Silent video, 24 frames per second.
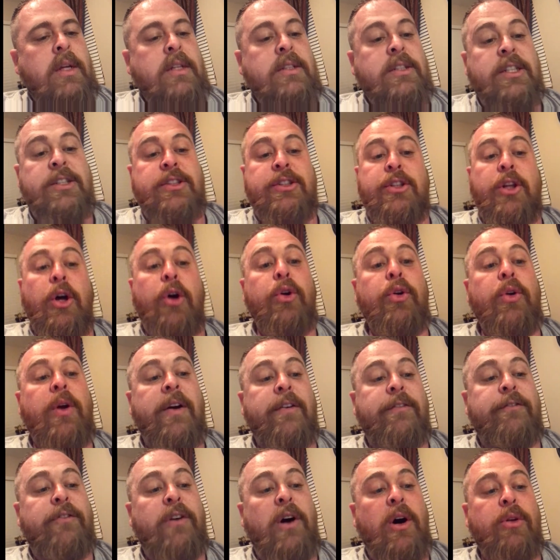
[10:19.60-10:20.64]
though you
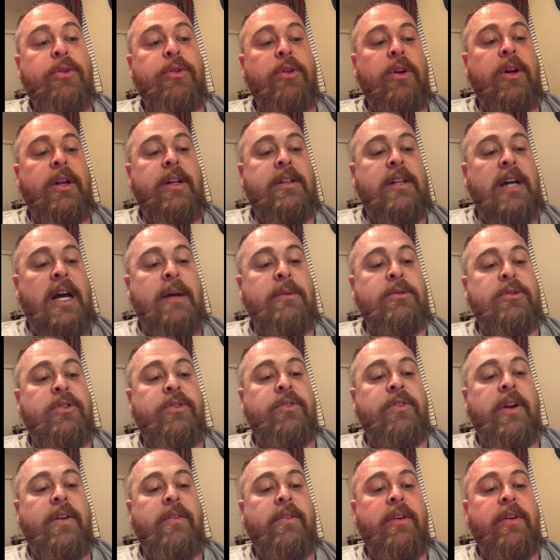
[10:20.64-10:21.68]
have faltered at times, you have
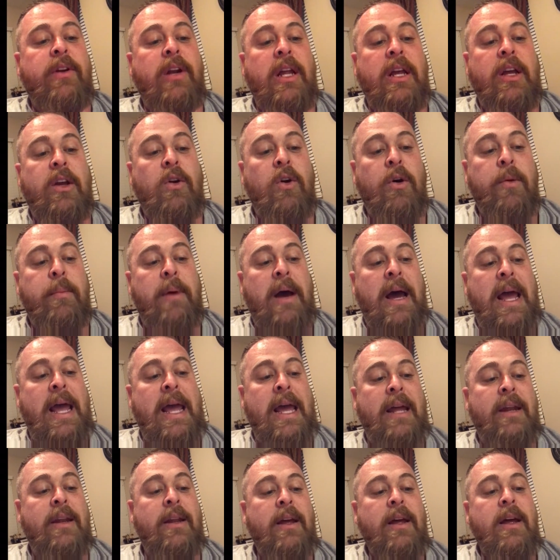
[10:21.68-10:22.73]
never let go of my
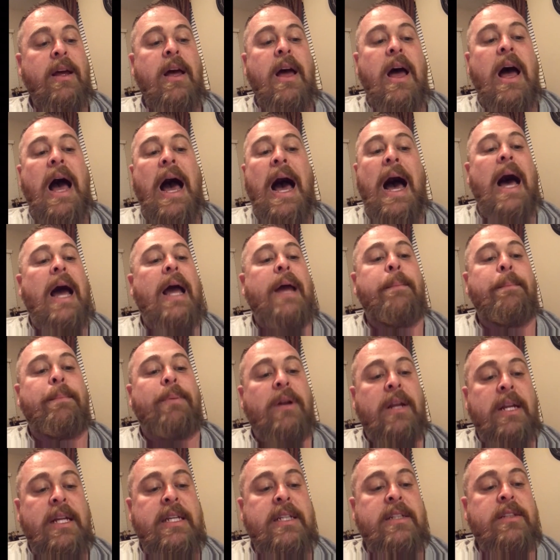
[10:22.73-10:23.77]
hand. I am
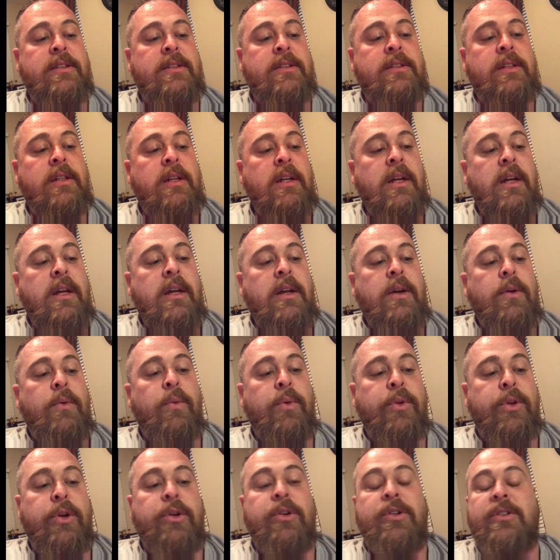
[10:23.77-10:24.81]
pleased
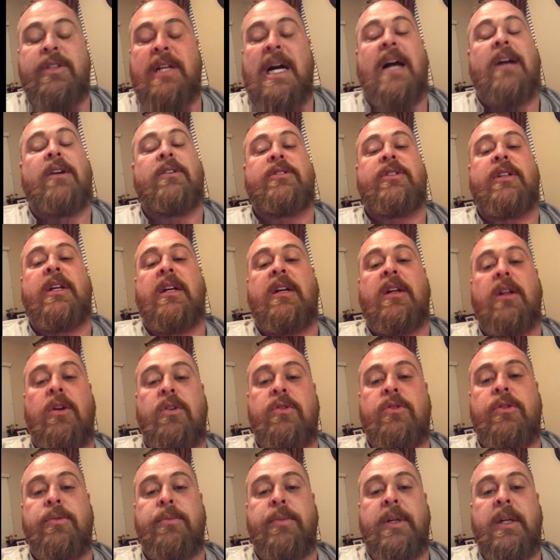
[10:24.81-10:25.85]
with your desire to stay
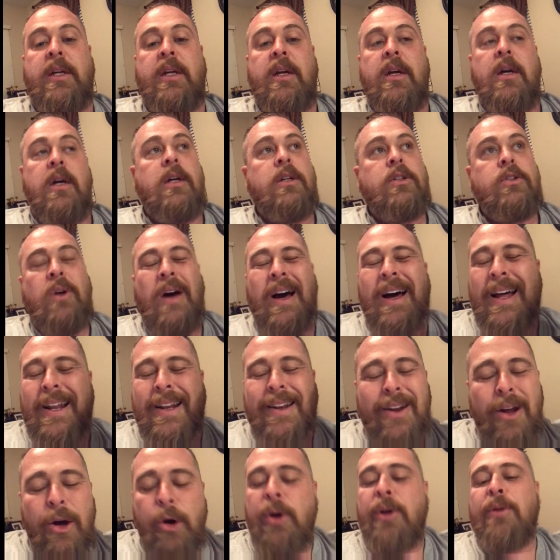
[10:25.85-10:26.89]
close to me. So I
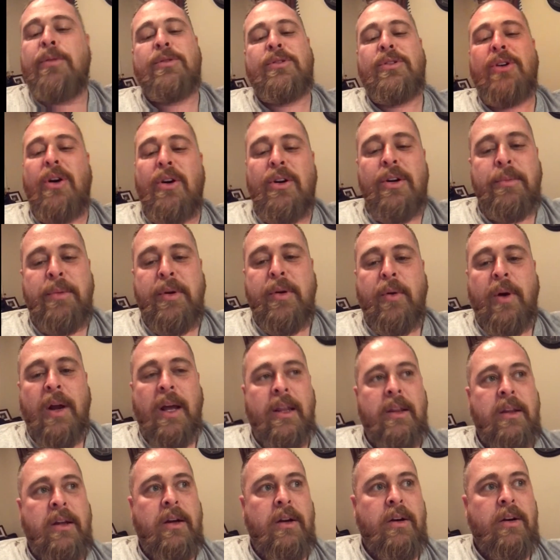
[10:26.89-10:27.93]
know he was talking to me
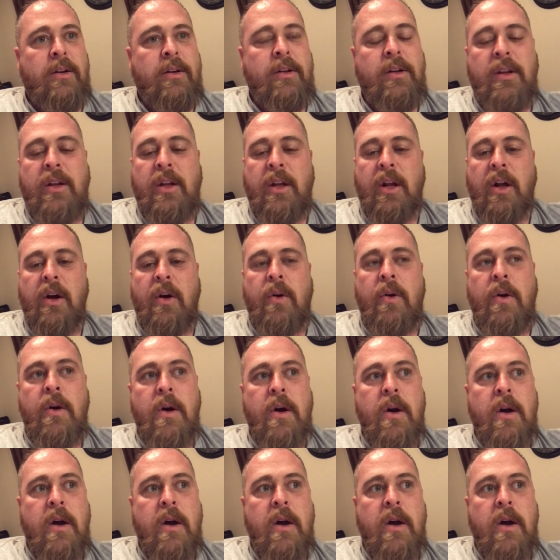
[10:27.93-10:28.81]
right there, you know.